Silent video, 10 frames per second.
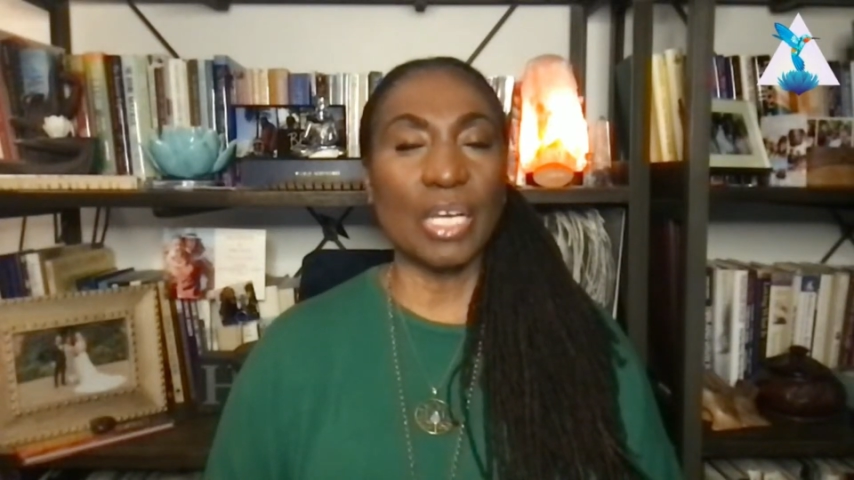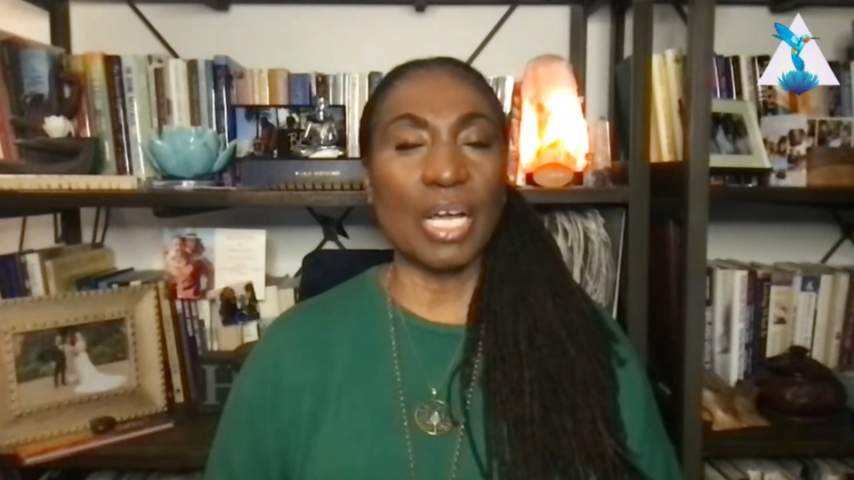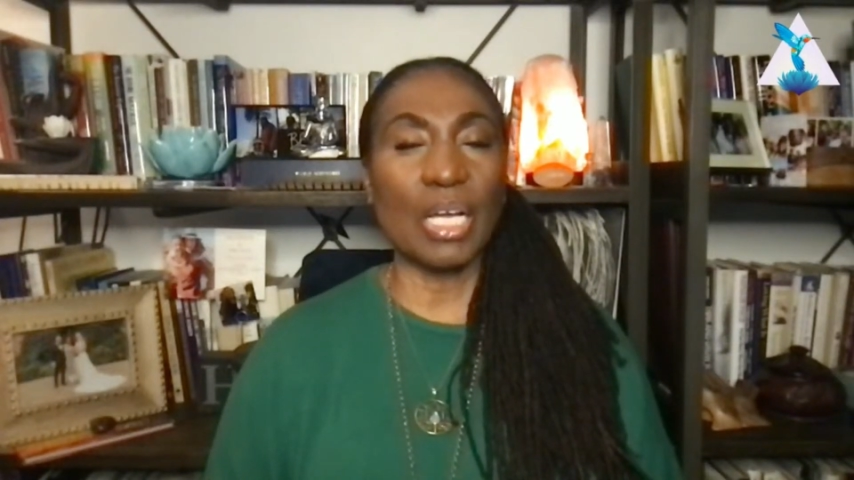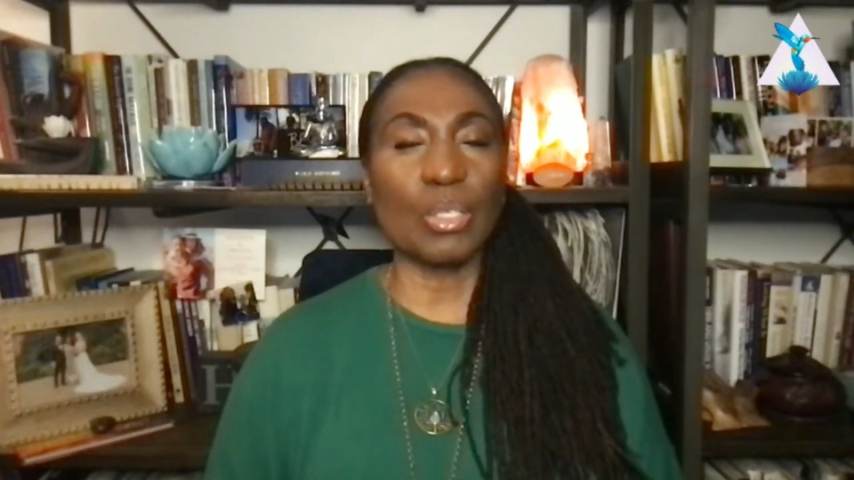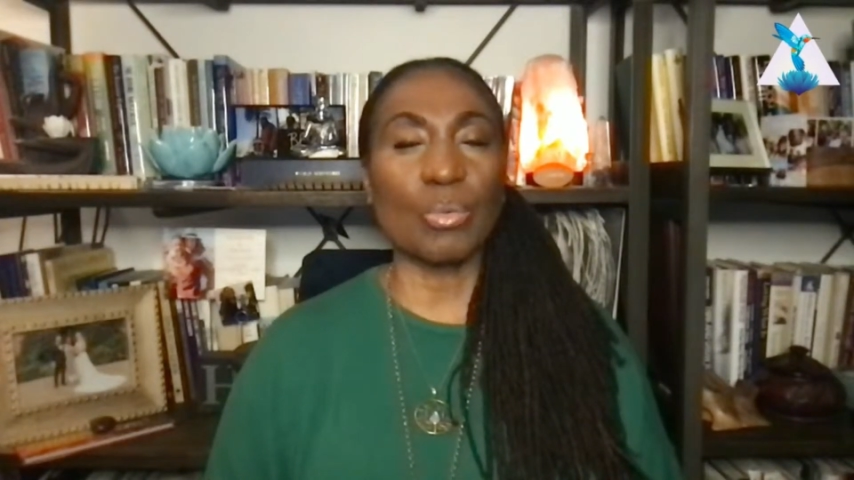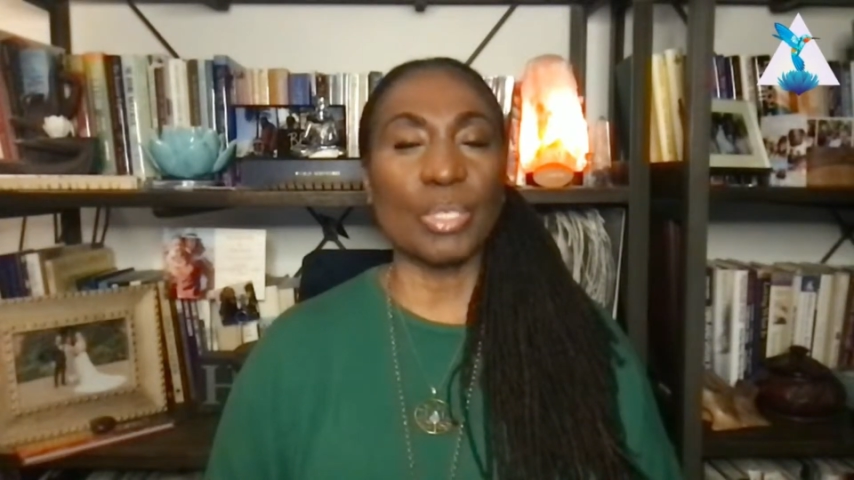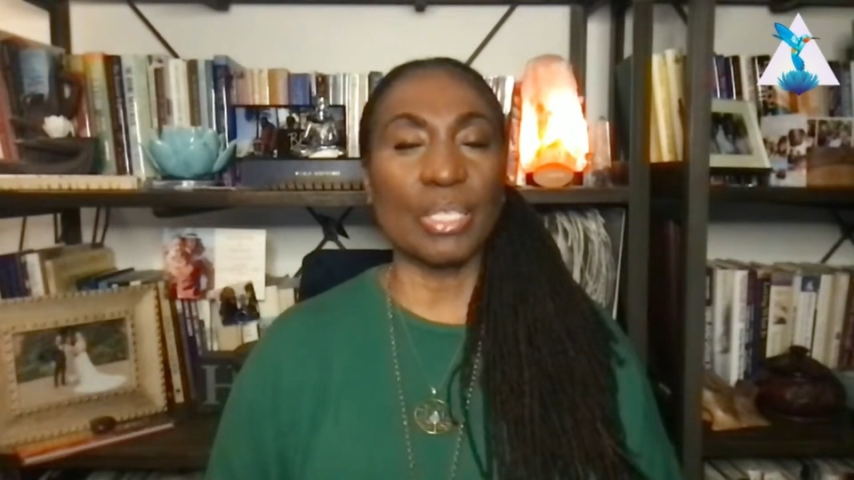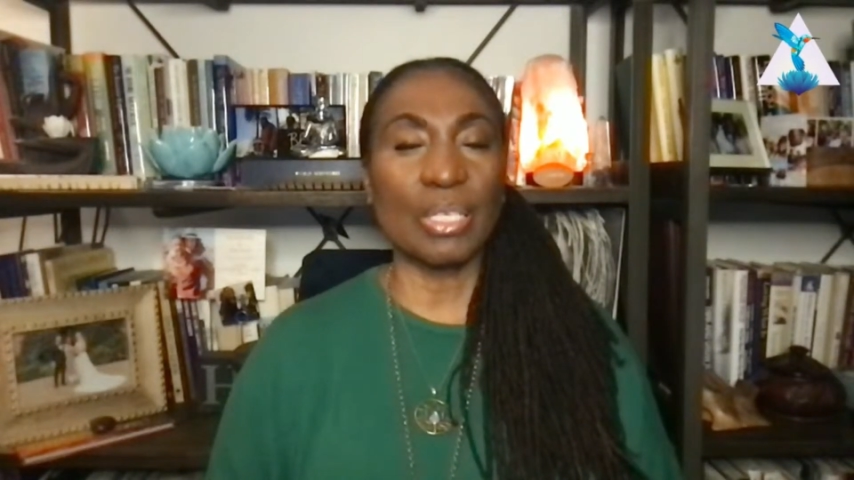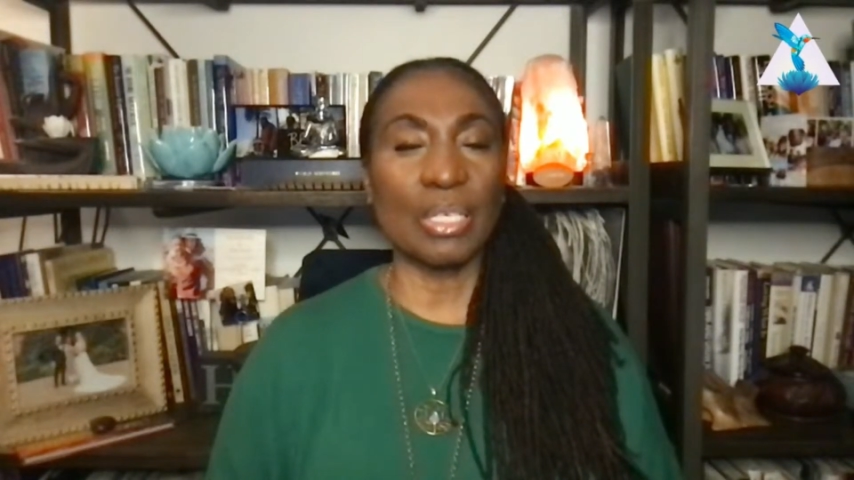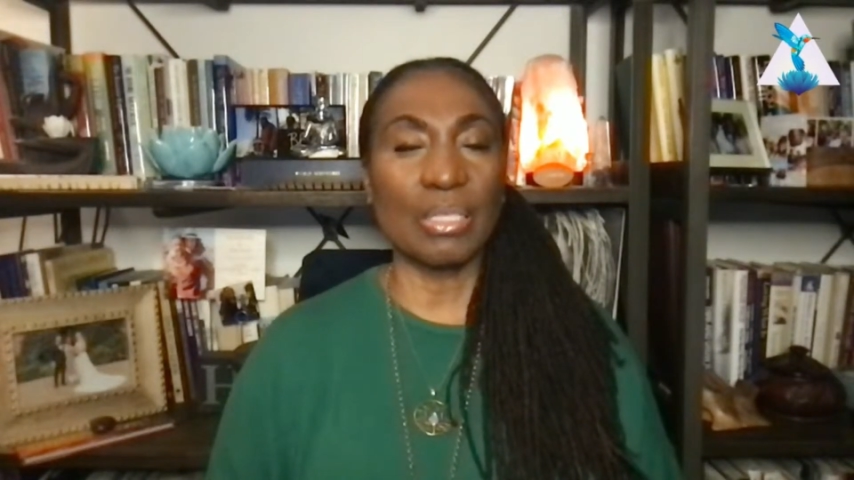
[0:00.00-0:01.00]
God
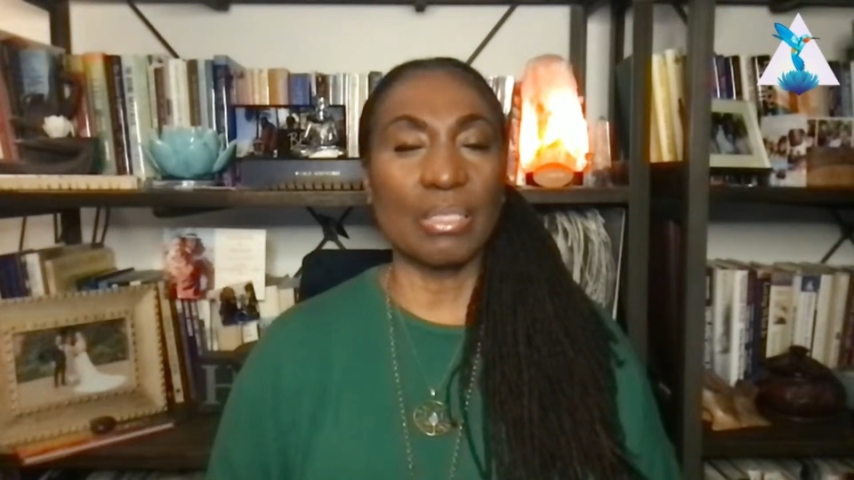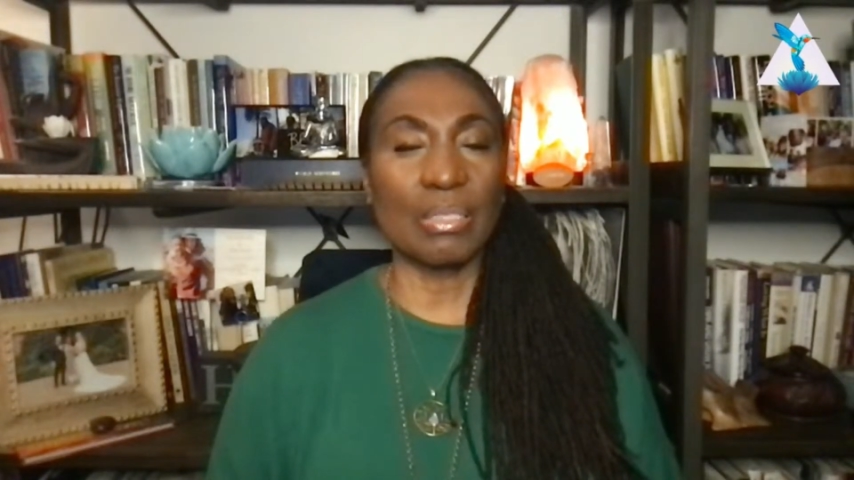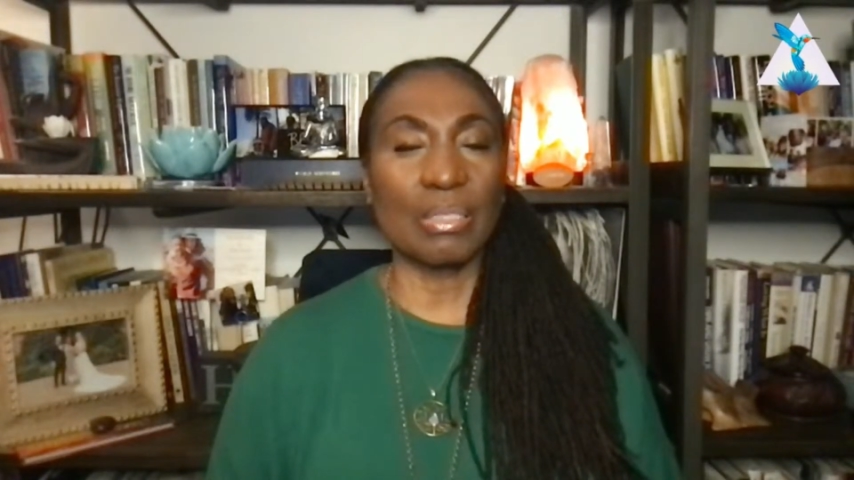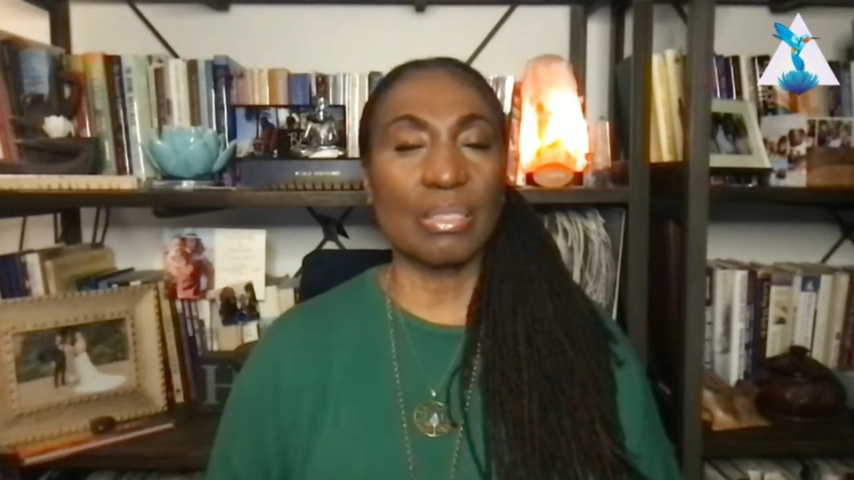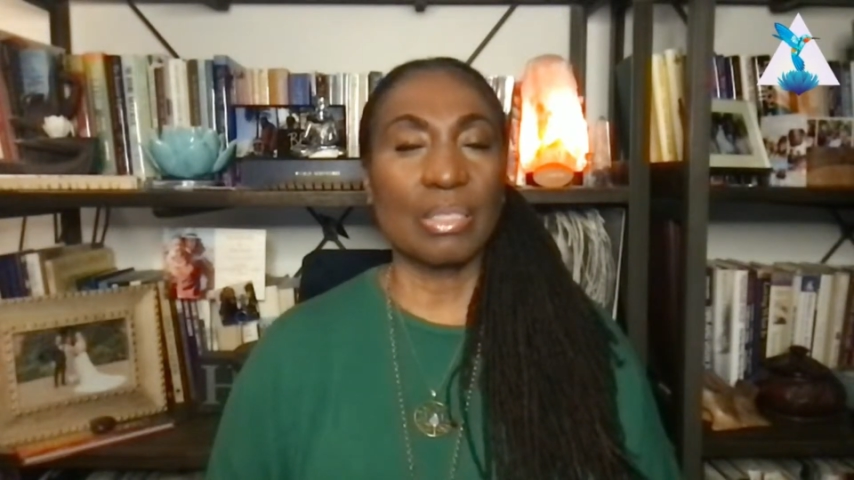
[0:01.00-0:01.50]
within?